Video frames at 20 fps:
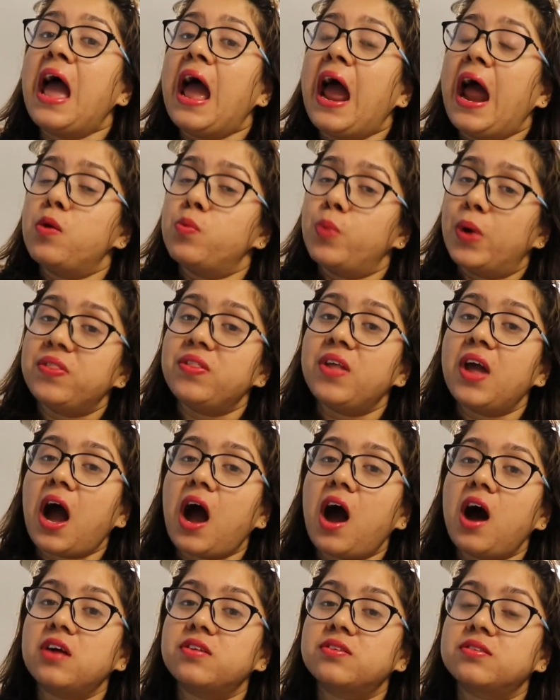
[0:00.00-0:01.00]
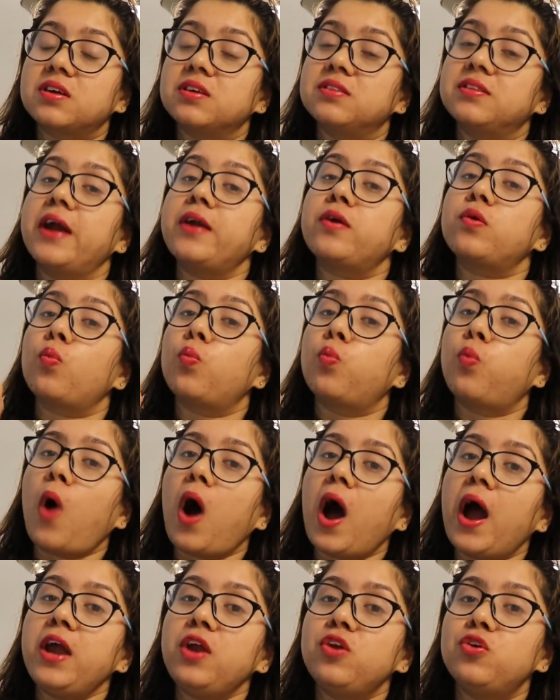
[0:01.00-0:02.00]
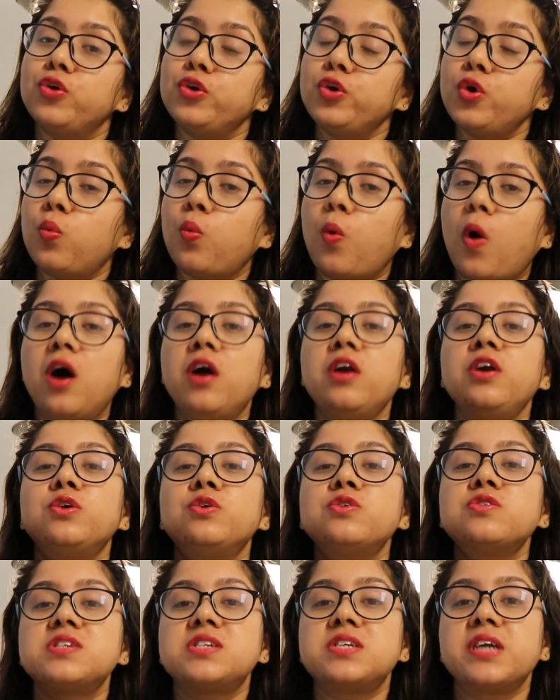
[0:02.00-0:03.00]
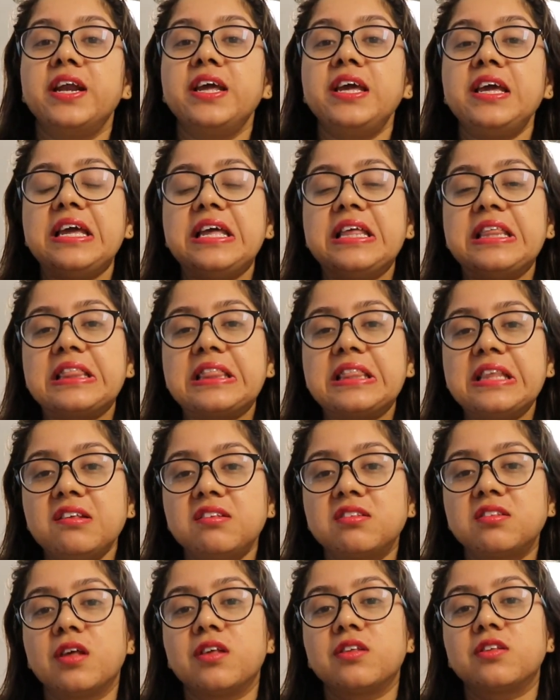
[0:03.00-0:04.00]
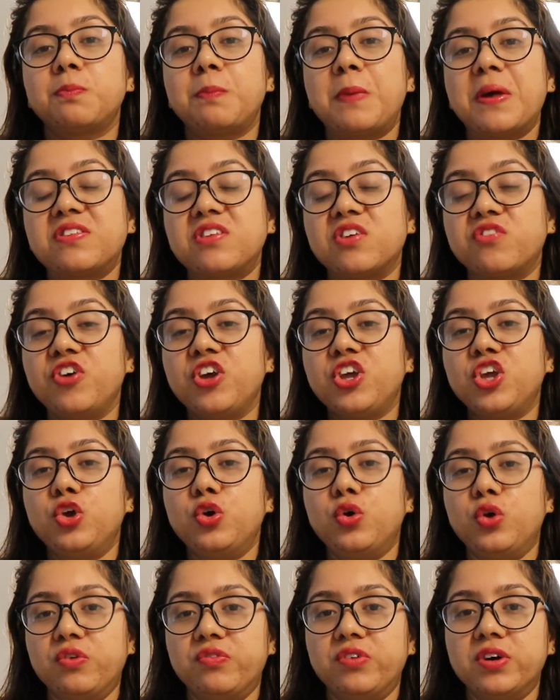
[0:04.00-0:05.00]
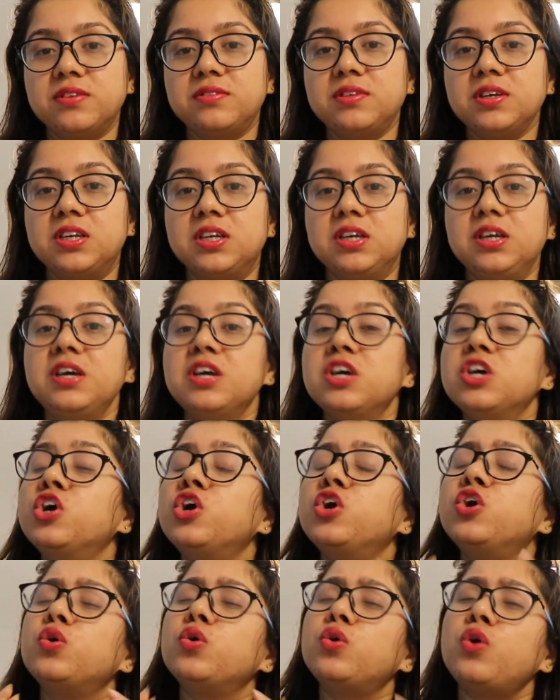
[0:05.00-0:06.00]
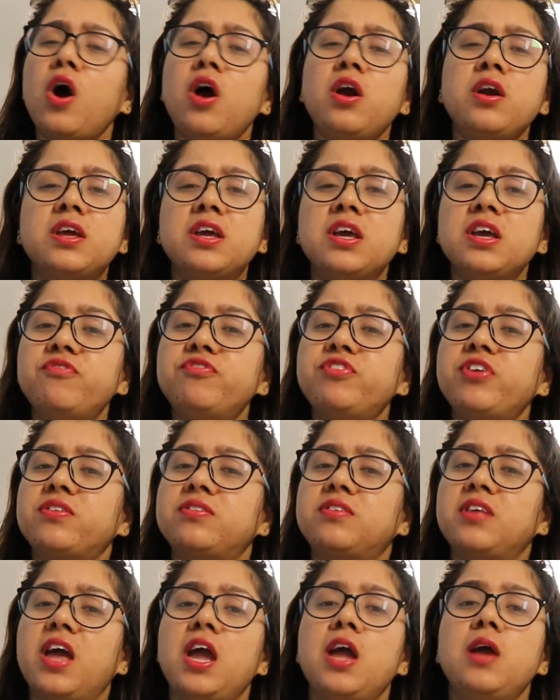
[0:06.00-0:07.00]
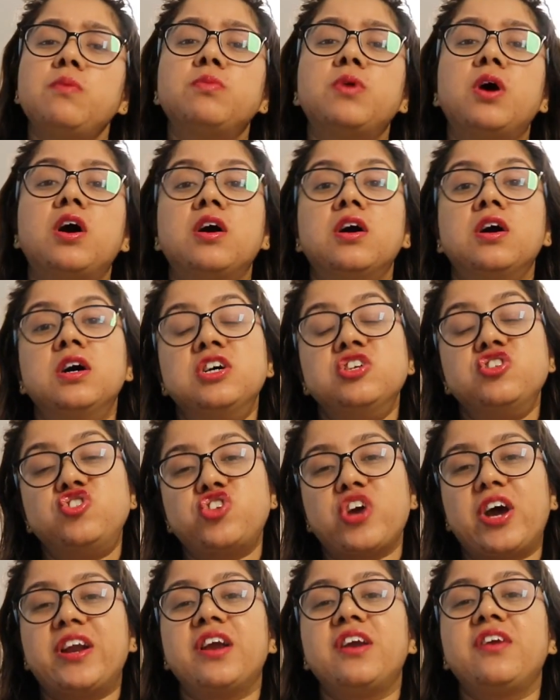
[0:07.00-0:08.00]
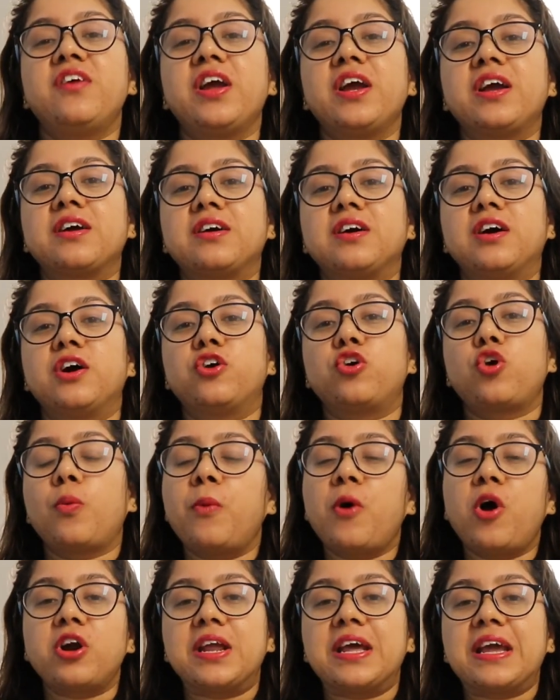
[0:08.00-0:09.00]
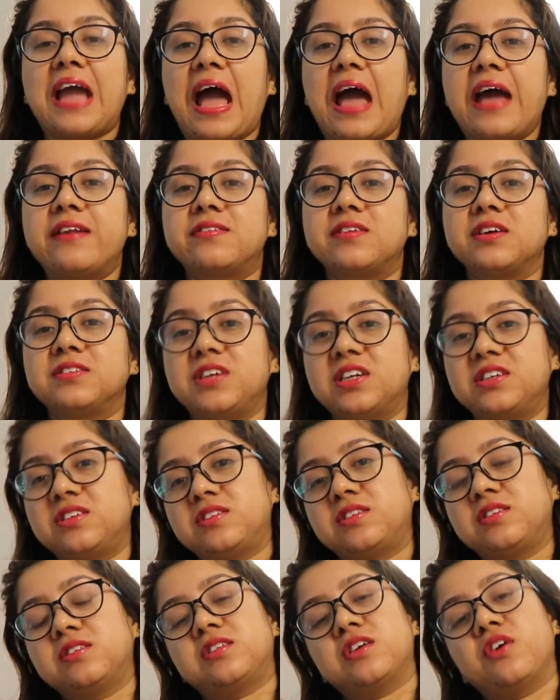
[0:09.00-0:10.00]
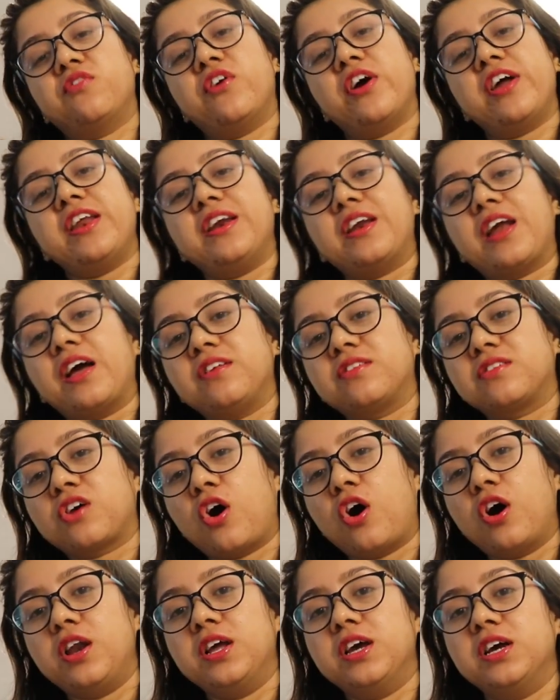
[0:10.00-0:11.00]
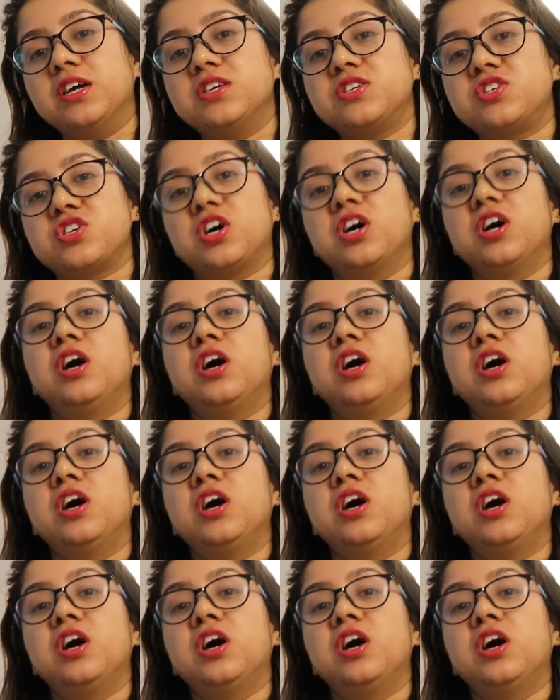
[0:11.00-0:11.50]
And when they ask that why do you want to study in this specific university, do not give the same generic robotic answer that this is a very nice college,